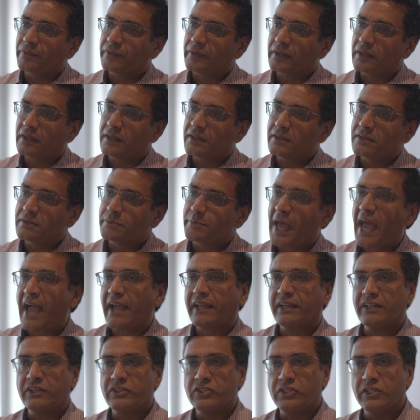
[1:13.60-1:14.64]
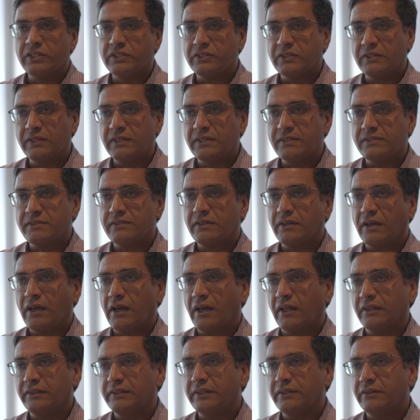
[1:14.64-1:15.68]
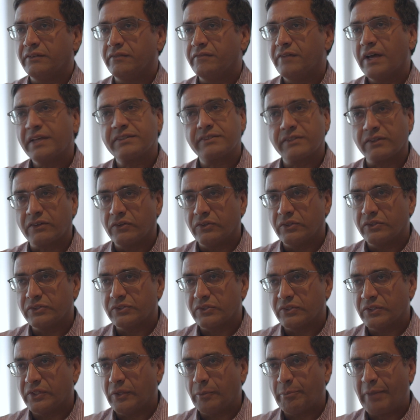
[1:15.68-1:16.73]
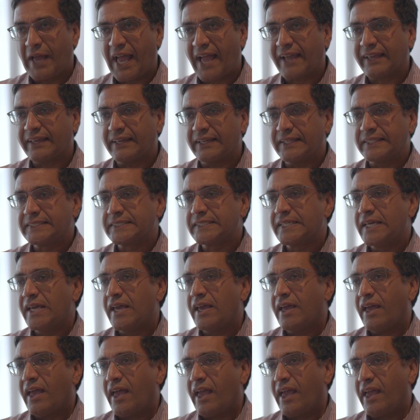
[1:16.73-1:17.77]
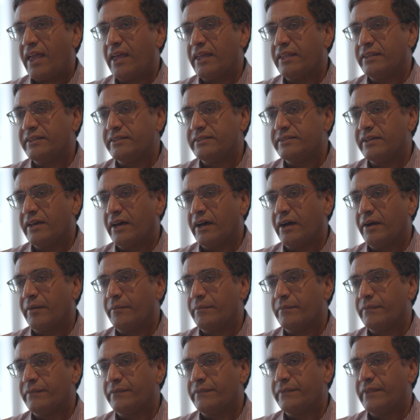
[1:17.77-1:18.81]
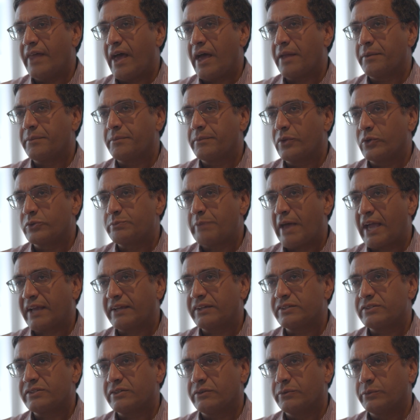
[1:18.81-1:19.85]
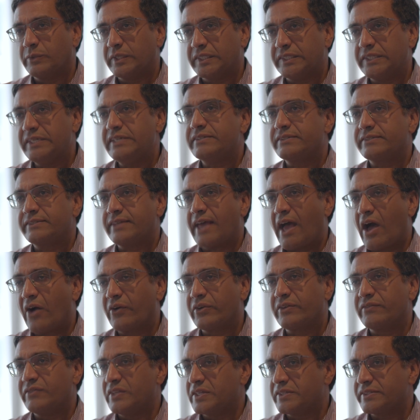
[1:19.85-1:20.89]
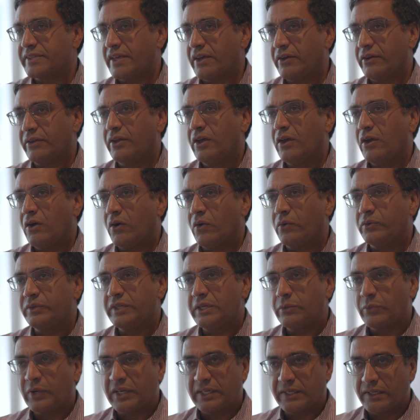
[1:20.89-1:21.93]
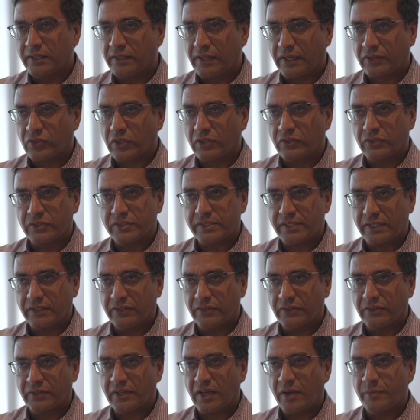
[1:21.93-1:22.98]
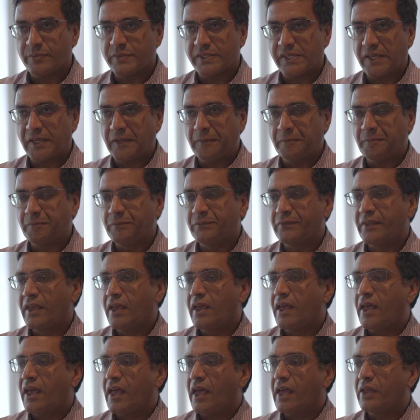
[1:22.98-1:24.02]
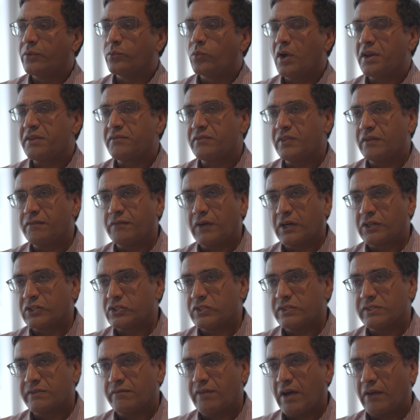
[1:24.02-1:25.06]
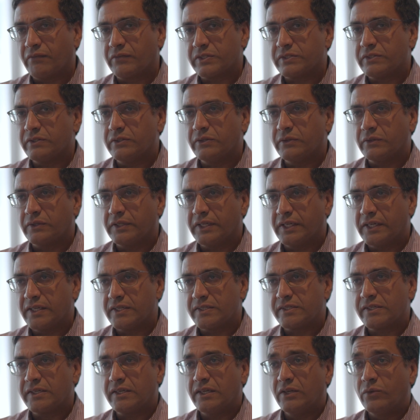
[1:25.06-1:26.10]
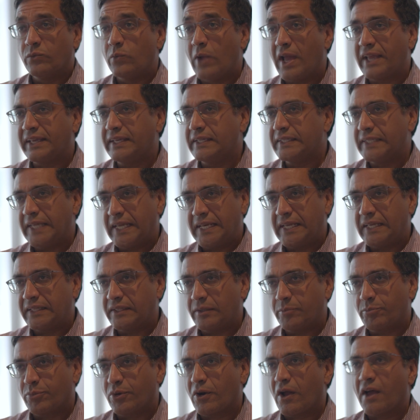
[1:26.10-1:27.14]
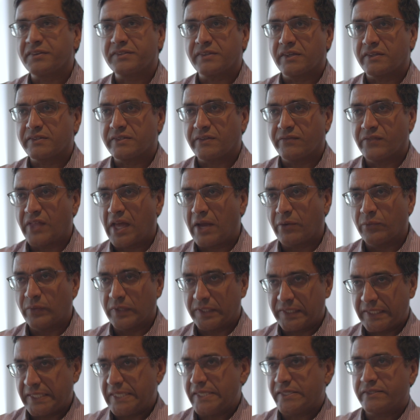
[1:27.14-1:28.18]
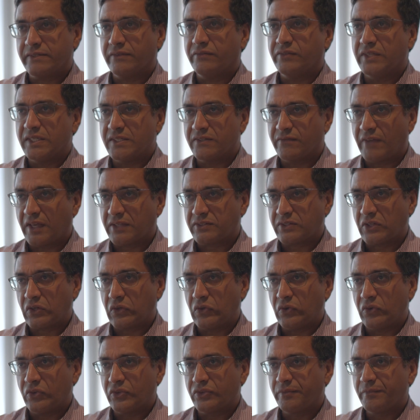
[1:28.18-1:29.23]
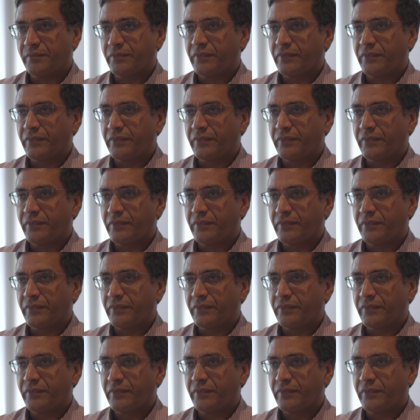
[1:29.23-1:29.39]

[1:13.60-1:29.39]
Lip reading: is packaged into these little vesicles or little packets, and those packets are released out of the cell only when an electrical signal comes in. And one of the functions of alpha-synuclein is in regulating the process of that release of these vesicles.